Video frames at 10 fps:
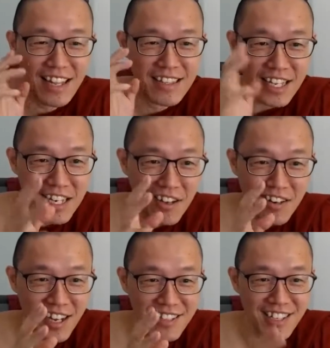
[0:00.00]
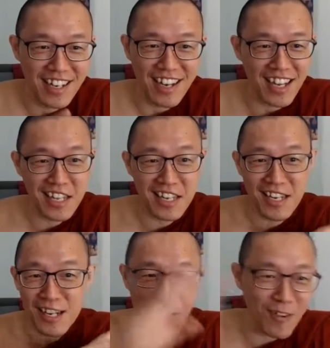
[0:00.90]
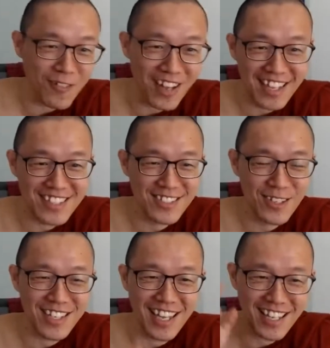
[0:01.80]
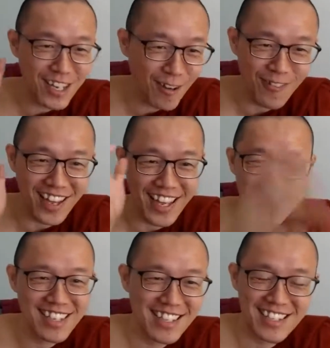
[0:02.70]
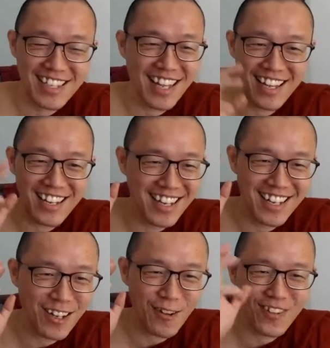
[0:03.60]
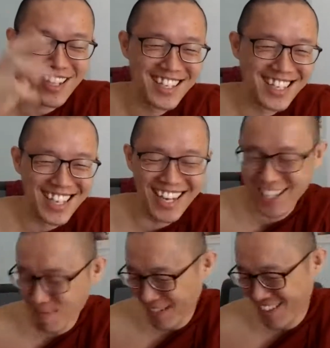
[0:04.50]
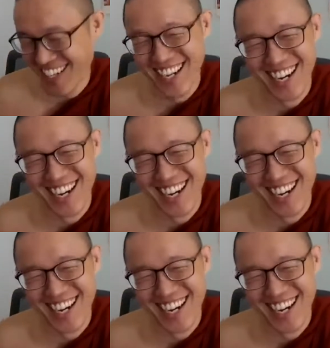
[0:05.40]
Non-Arahants are a lot of excuse, a lot of argument.